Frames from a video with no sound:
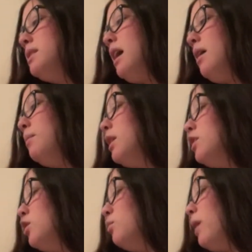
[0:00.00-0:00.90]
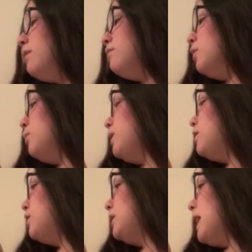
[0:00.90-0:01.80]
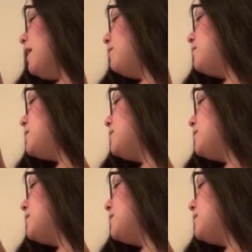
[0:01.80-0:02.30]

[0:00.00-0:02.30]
up your right foot with your left.